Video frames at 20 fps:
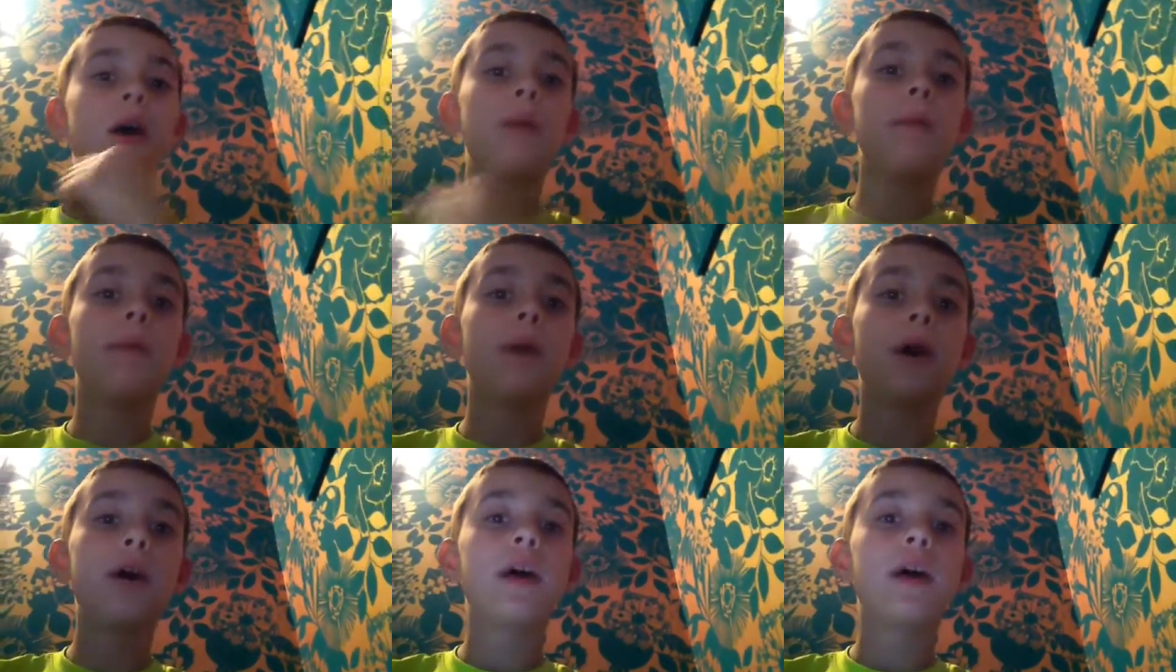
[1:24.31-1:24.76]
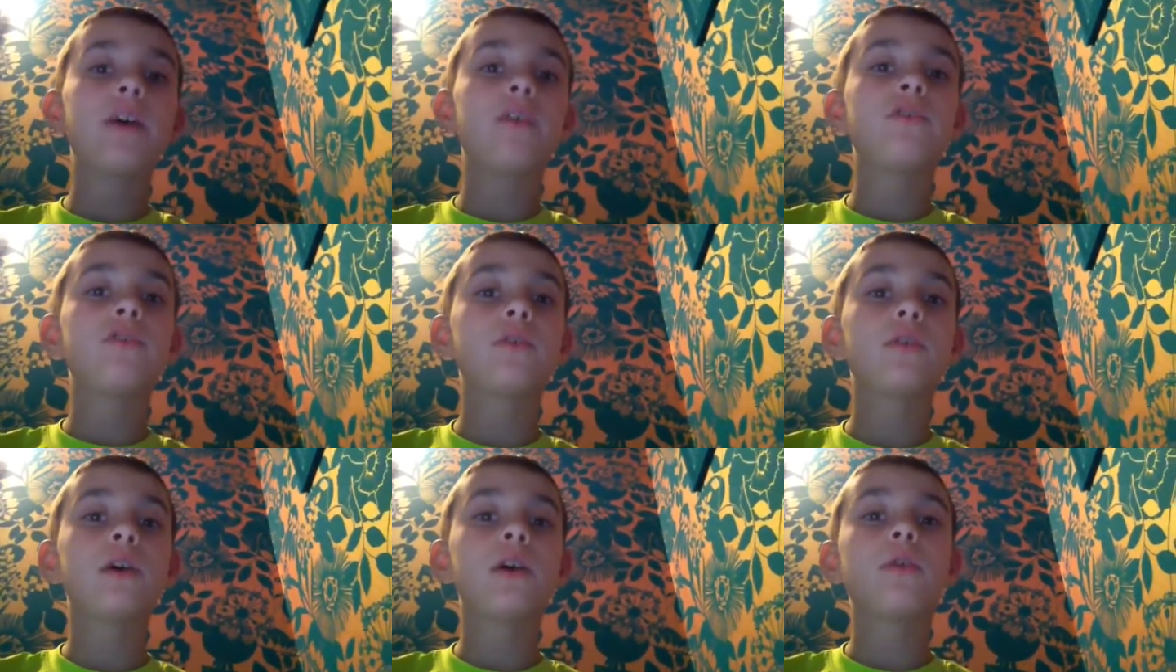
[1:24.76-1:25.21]
But I
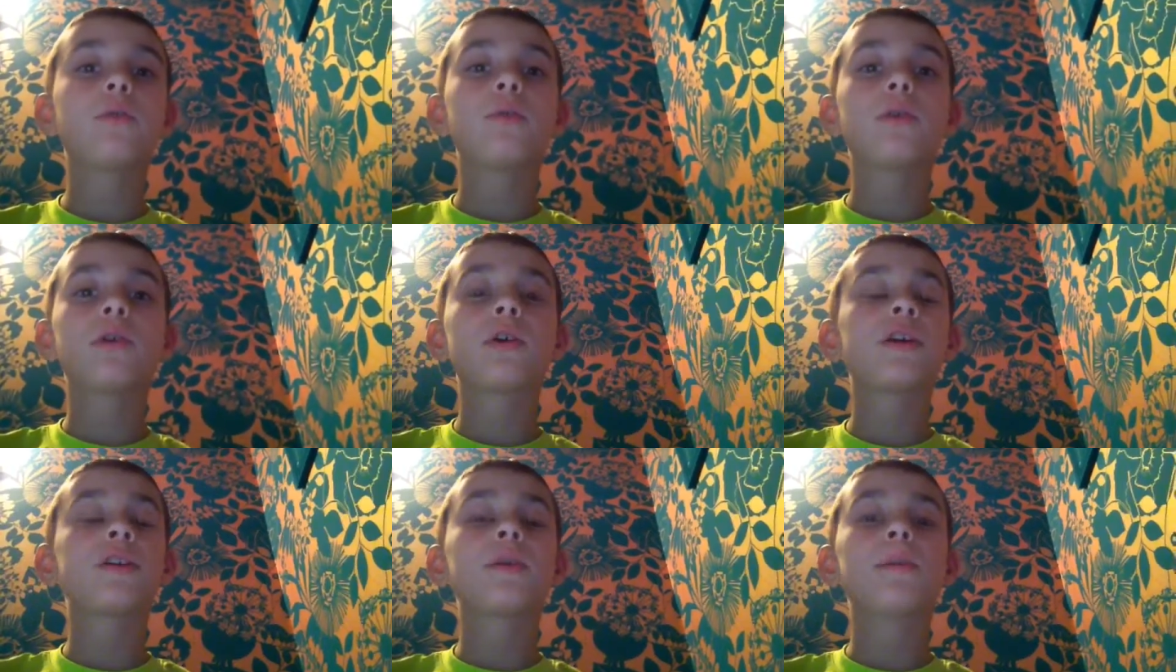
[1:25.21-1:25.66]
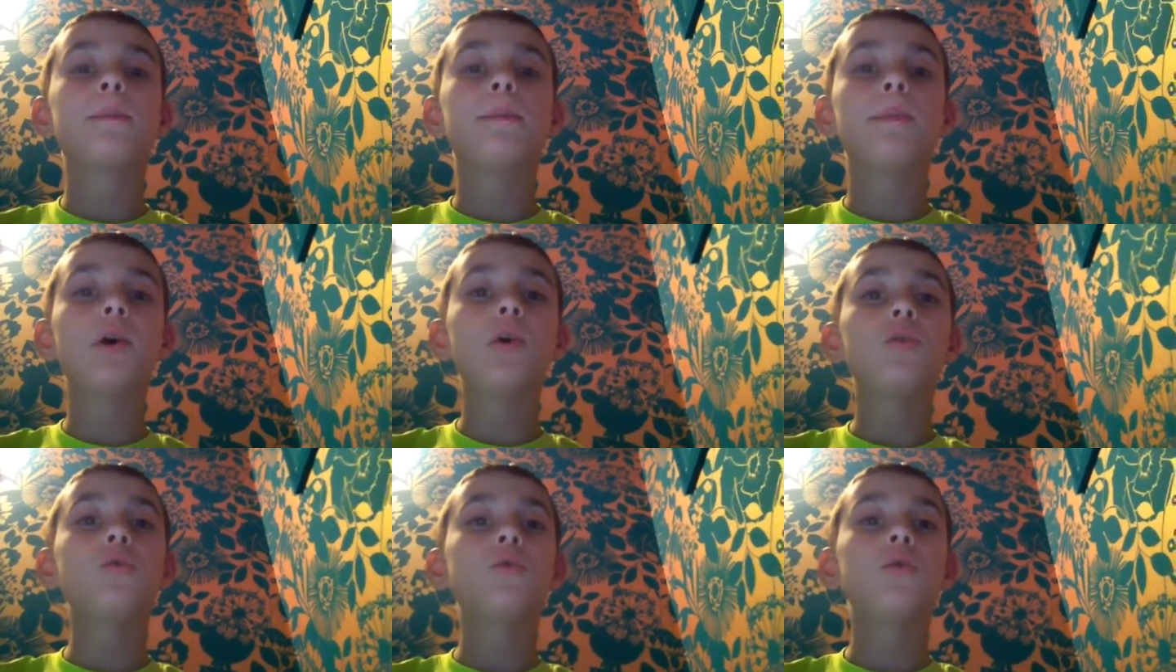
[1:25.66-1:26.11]
still got to work on the
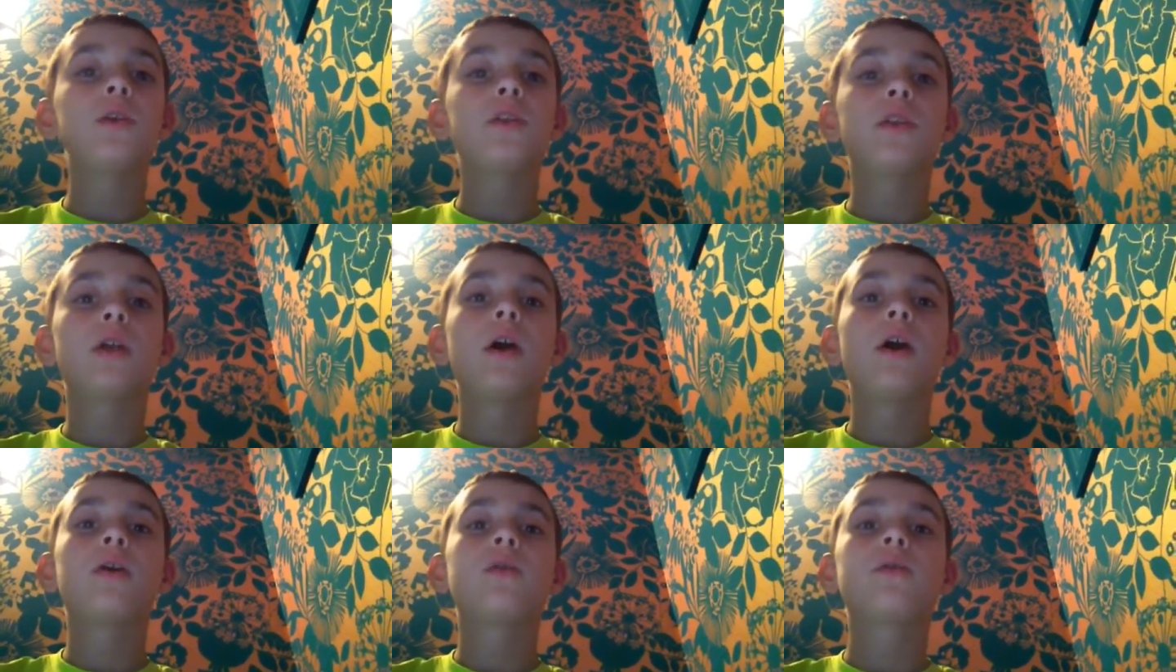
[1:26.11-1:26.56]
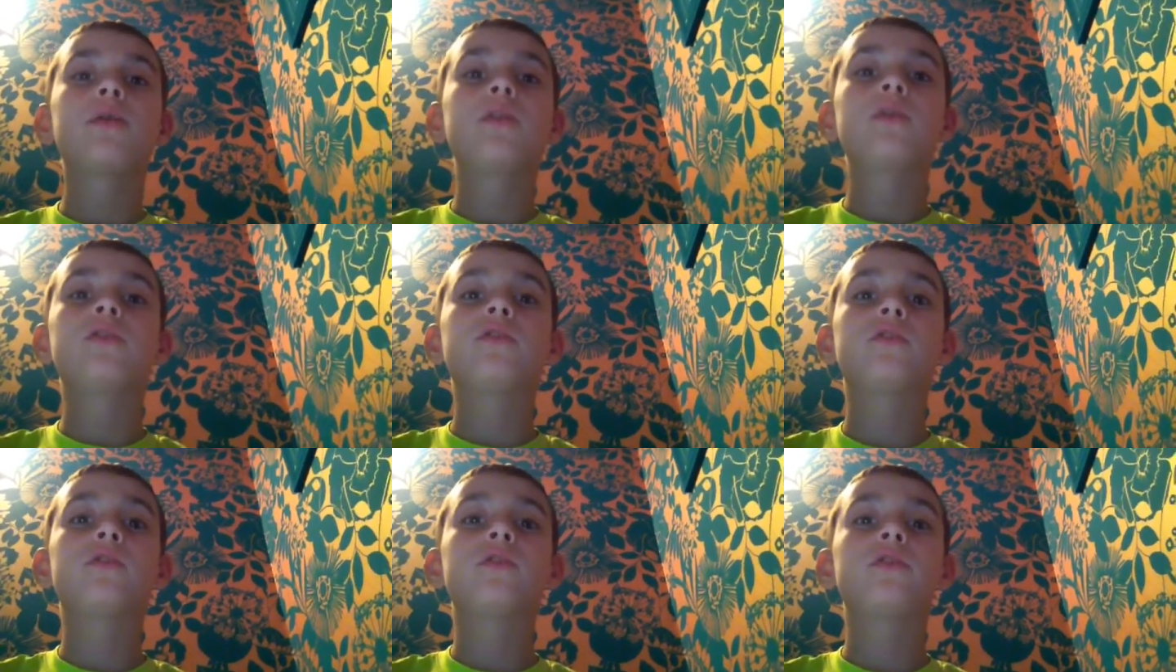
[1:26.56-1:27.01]
boat in Lockwood
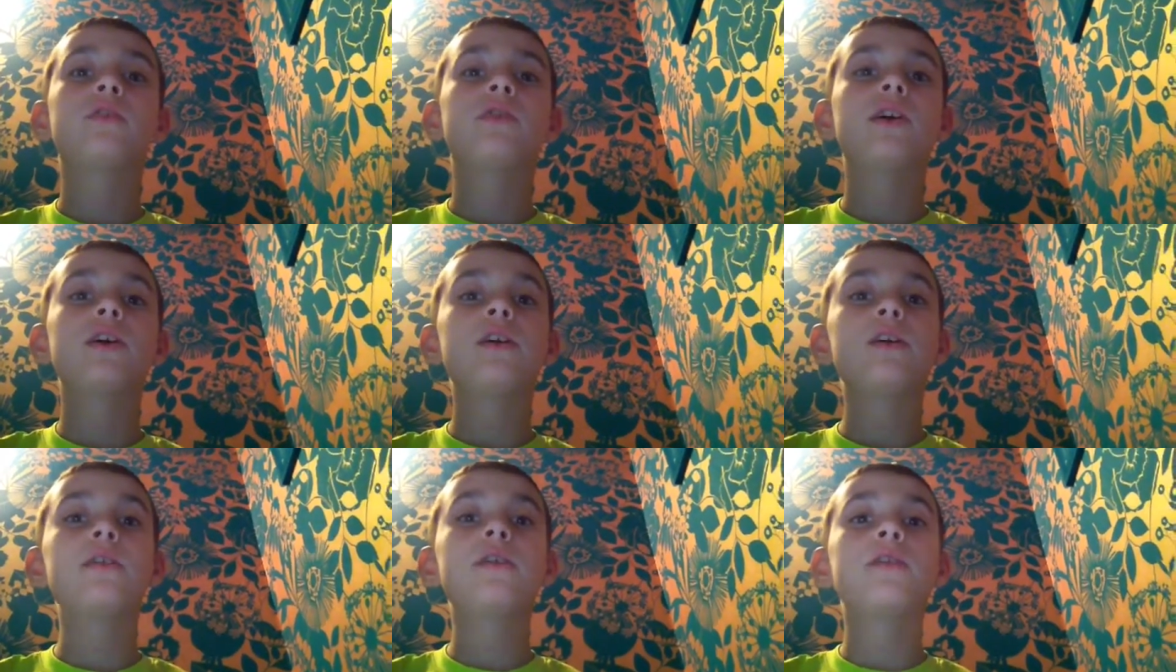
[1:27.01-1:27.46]
Estate,